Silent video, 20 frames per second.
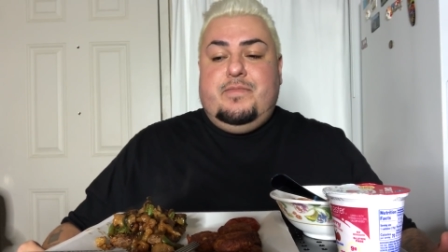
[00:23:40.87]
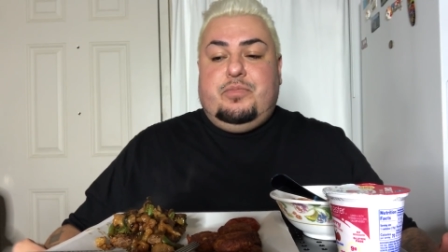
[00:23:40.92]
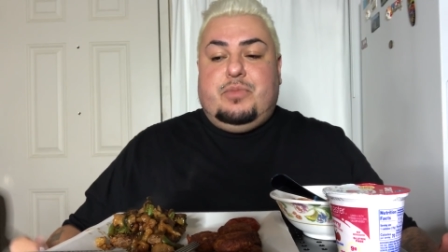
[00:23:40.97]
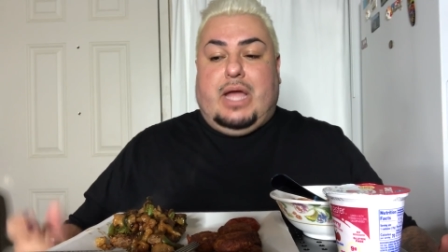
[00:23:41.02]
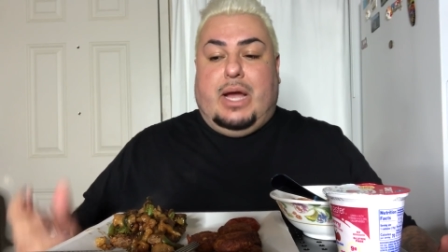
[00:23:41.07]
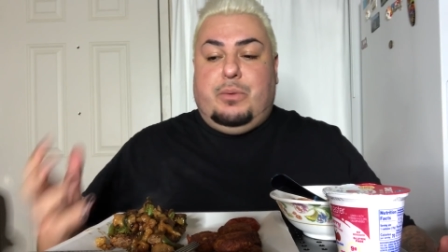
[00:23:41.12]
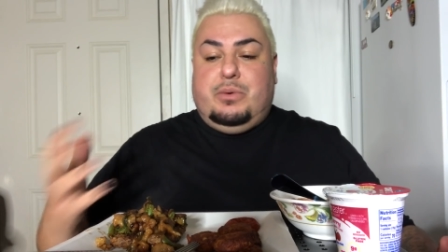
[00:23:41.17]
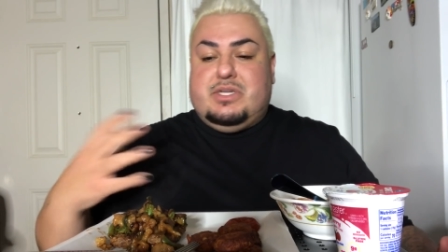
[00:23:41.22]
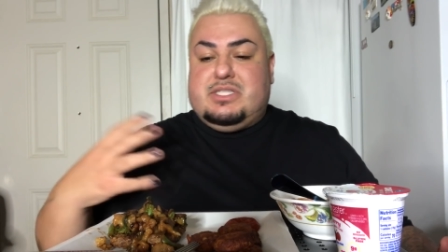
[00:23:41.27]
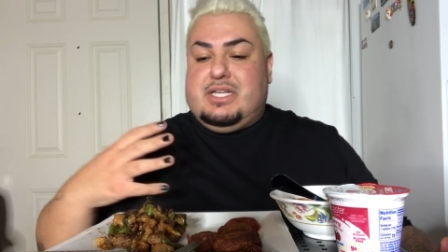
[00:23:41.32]

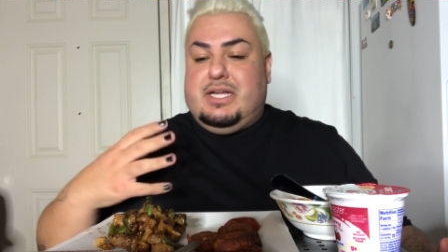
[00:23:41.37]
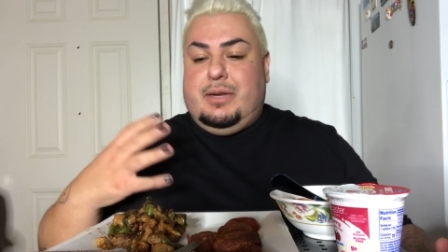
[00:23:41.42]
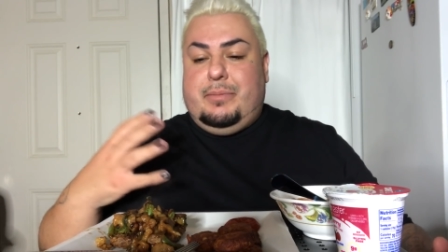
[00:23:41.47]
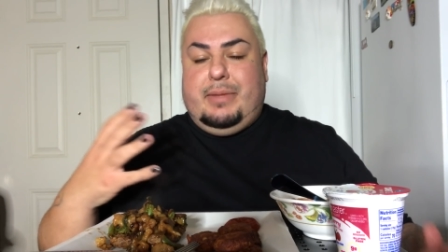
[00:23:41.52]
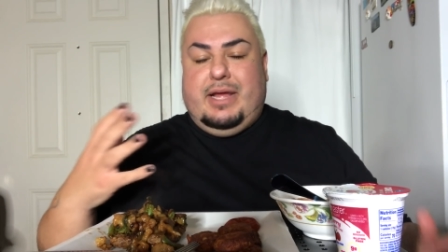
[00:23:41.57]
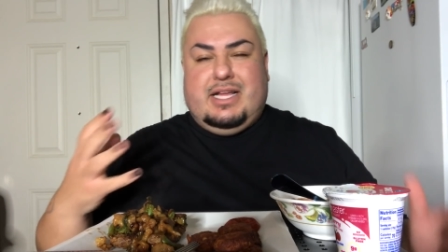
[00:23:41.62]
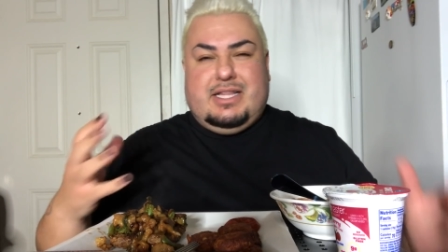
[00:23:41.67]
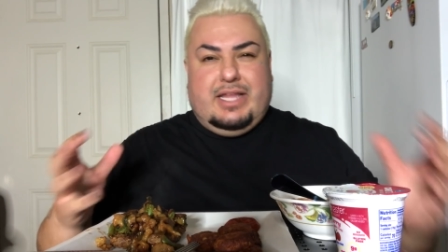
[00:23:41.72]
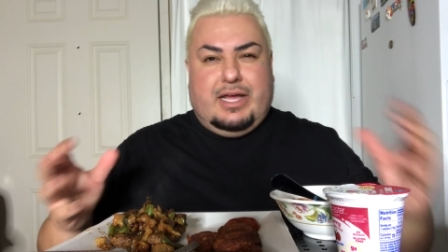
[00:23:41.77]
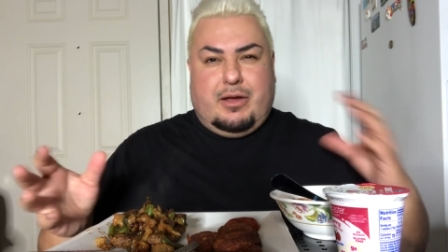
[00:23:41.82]
I was gonna
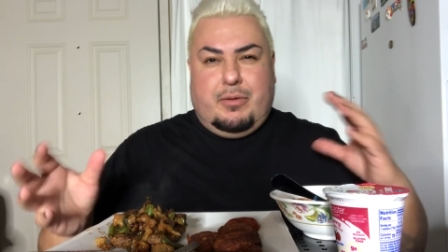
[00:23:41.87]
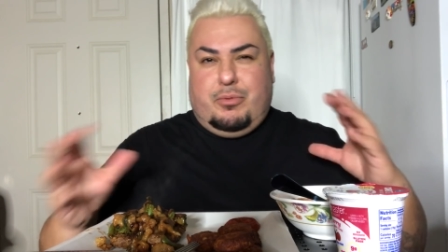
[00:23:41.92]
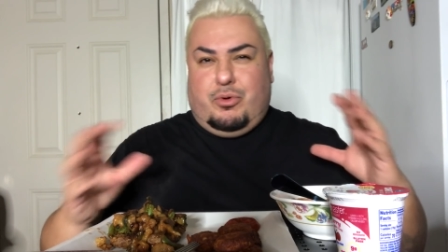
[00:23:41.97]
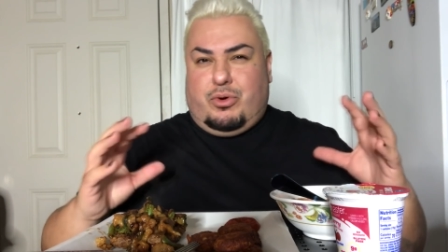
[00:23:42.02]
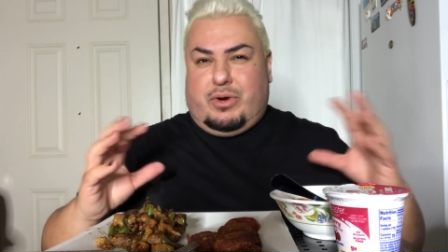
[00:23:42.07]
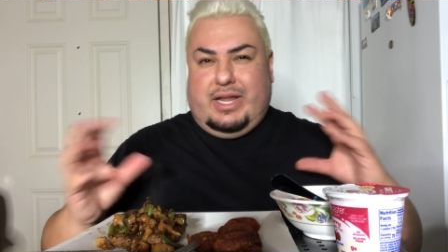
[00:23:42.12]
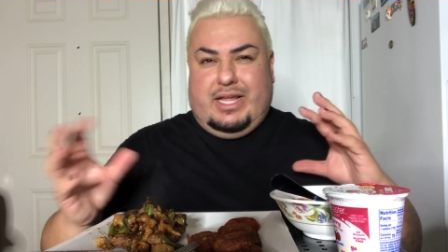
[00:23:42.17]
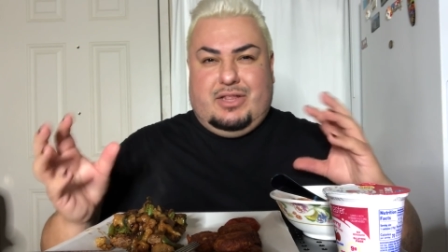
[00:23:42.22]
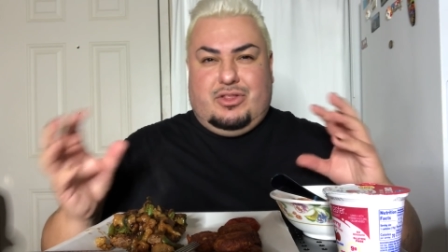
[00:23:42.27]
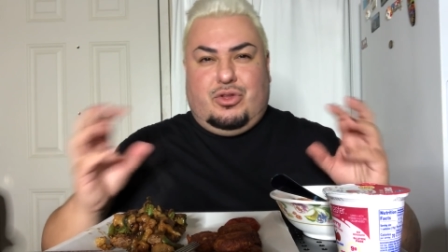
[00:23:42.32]
make like a
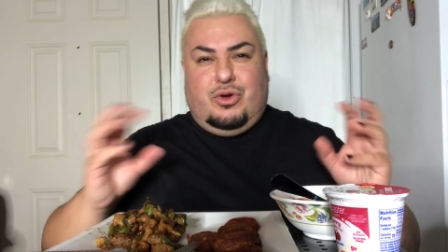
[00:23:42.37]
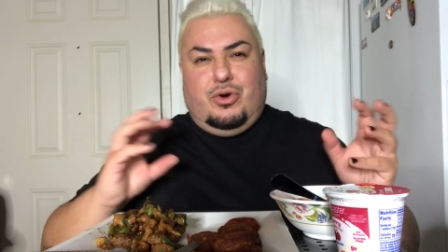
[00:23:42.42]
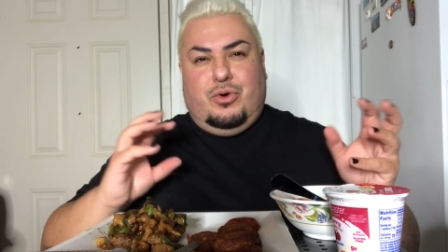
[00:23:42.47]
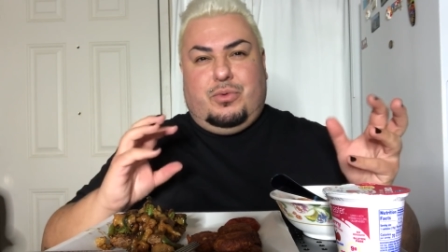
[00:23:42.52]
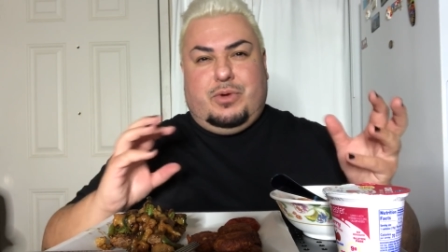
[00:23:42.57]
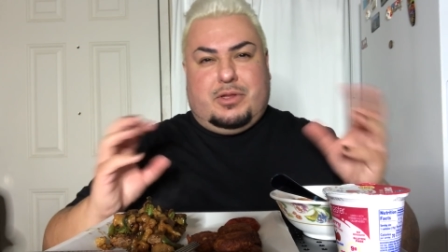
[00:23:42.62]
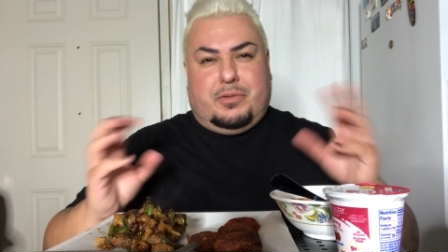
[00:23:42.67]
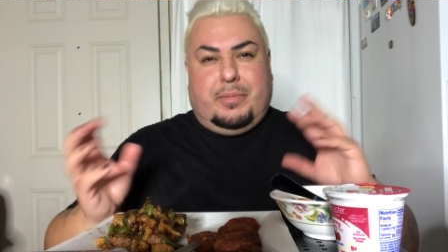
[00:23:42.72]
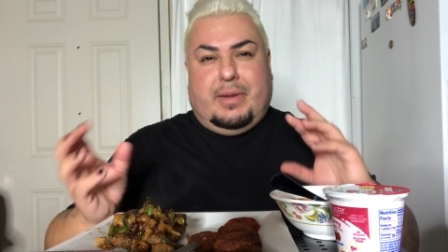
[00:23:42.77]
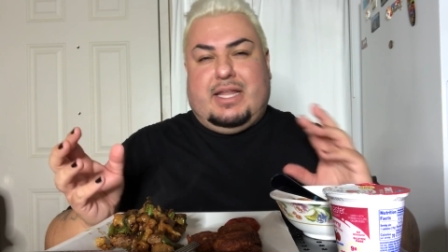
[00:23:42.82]
burrito
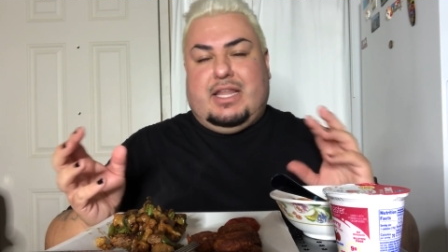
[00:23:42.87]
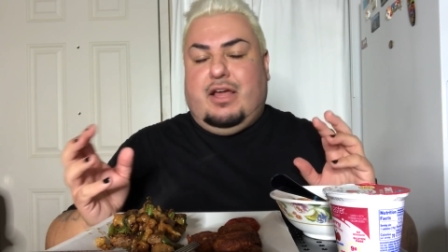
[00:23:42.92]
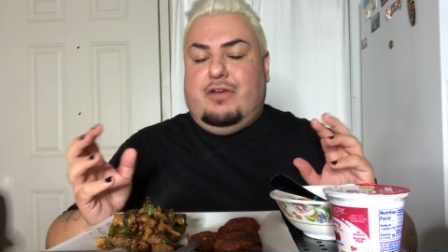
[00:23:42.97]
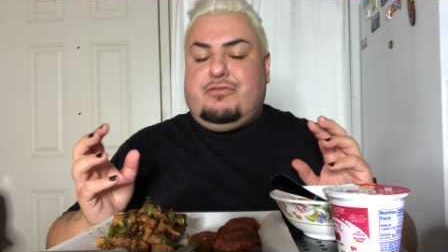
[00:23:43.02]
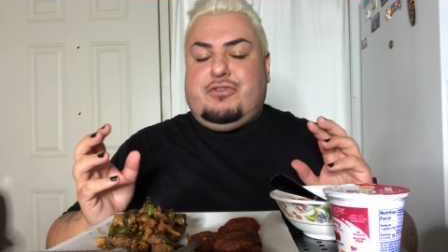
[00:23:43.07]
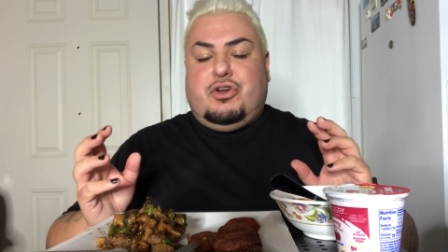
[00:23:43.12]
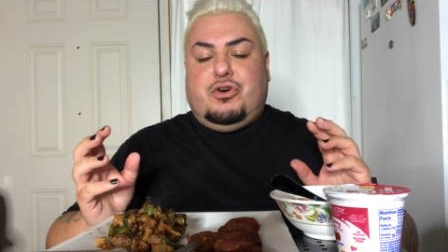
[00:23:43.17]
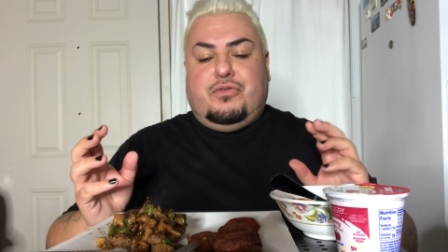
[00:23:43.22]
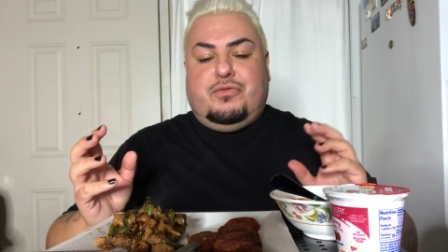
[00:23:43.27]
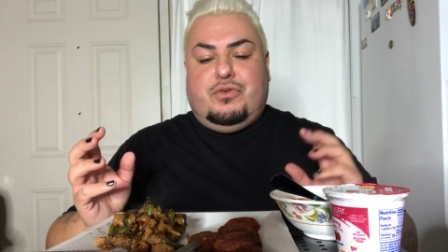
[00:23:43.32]
with my
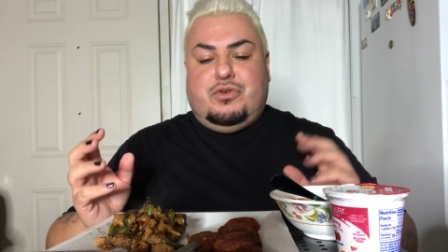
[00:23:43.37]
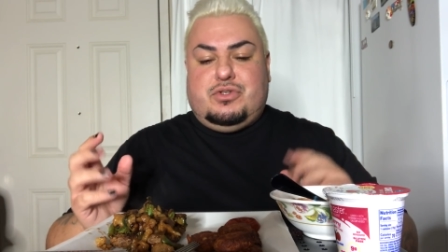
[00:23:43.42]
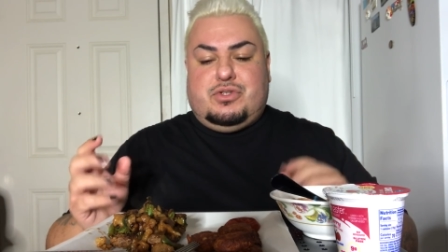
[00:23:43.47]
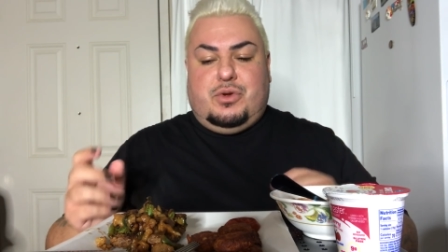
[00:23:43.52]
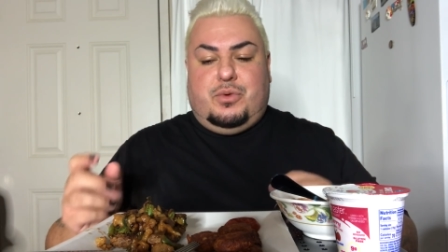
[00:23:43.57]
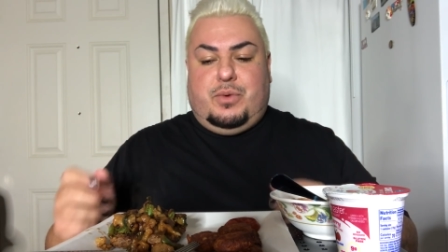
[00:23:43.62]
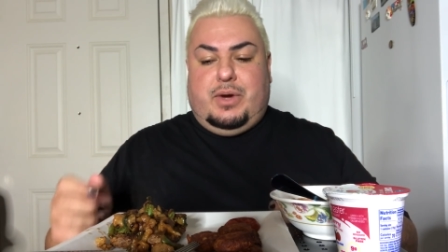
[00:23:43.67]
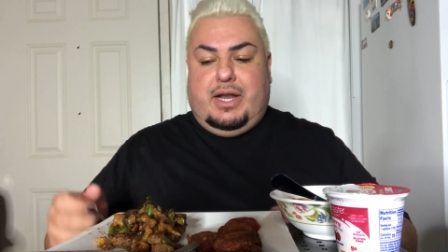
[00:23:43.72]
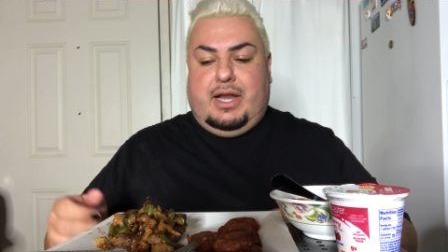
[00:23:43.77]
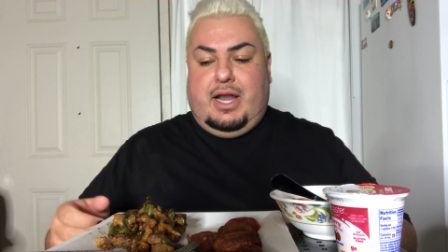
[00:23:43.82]
leftovers
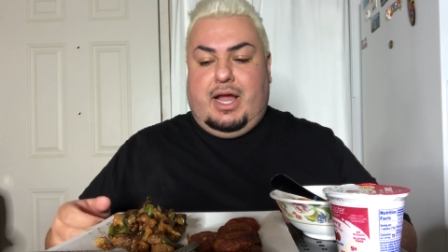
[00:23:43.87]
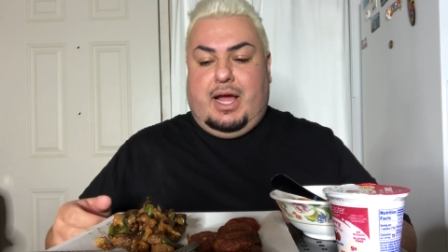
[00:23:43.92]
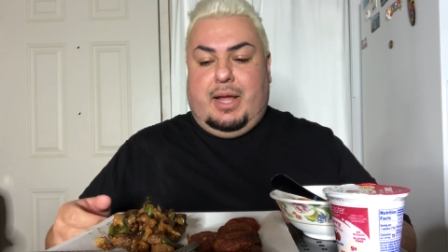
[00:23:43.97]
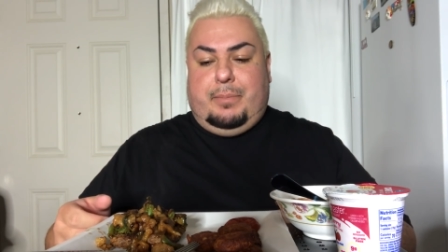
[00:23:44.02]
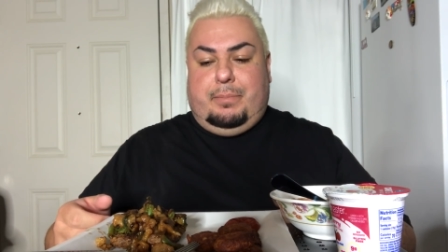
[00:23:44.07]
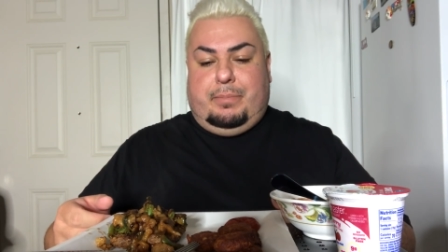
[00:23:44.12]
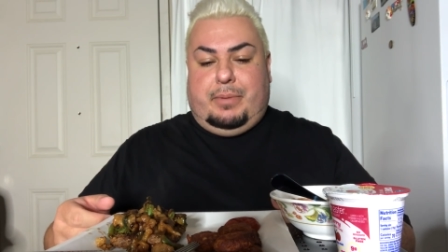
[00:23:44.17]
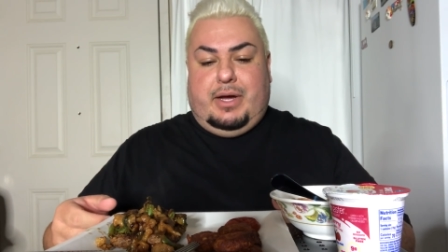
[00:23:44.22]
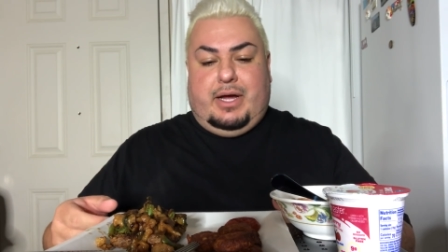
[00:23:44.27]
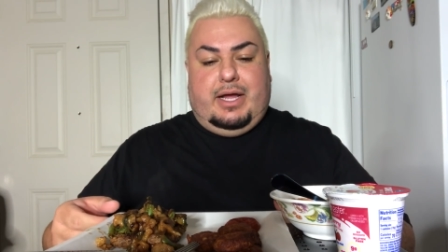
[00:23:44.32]
or
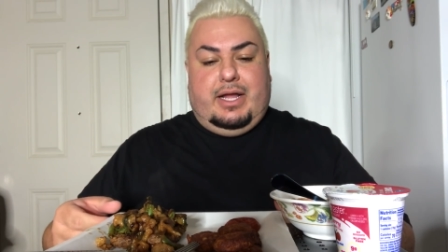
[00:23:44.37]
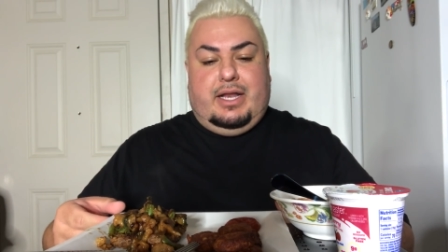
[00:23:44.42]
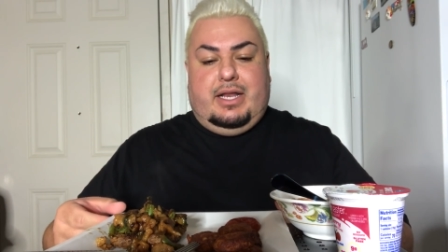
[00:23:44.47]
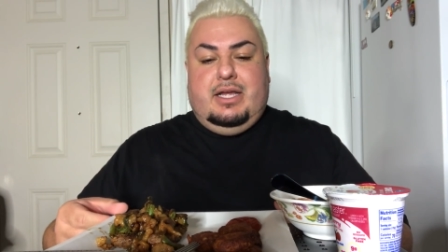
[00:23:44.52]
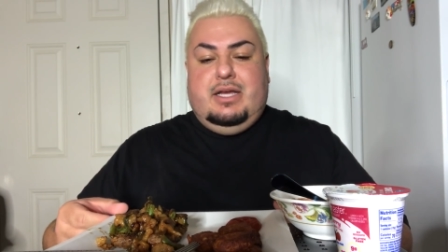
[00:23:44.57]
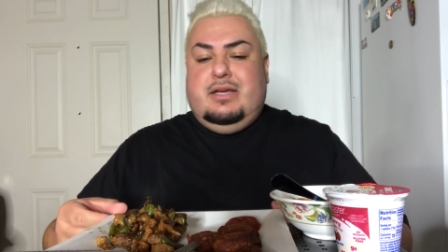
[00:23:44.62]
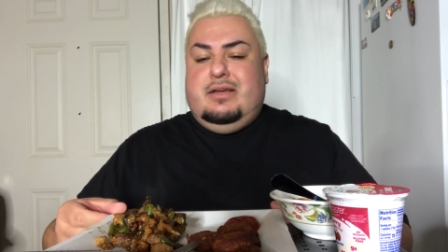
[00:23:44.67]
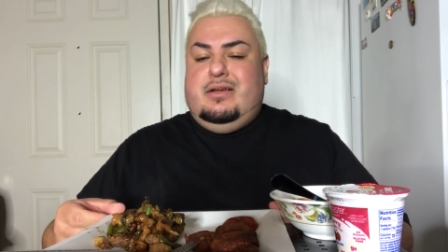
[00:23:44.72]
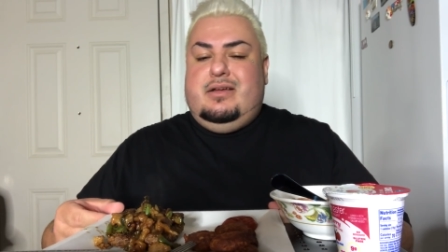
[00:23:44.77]
whatnot, but